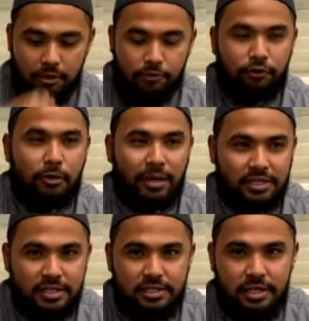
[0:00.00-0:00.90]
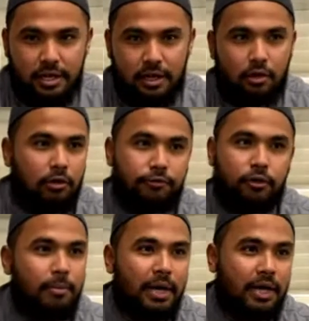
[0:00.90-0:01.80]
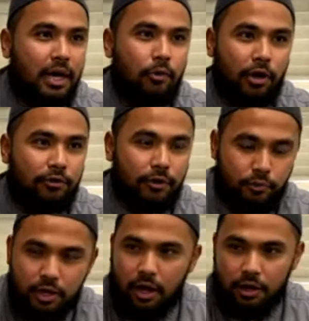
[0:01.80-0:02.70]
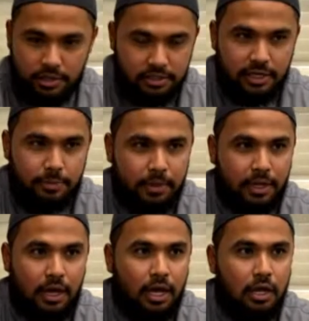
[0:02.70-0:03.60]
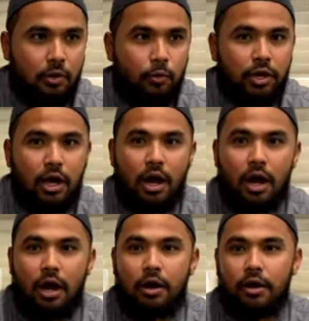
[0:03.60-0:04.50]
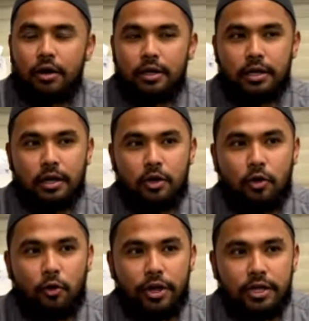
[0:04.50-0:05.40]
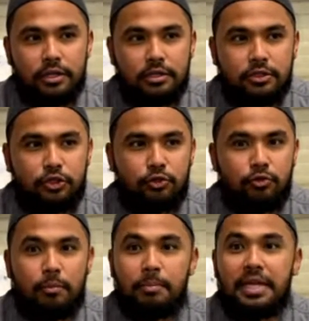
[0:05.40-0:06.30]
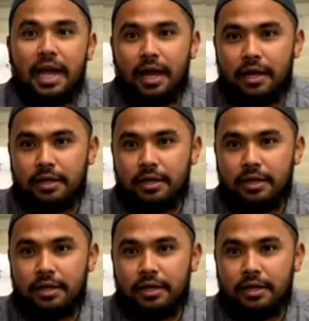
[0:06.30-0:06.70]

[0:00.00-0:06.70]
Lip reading: From Aziziyah or from Makkah, wherever we are inside Makkah, we are going to Mina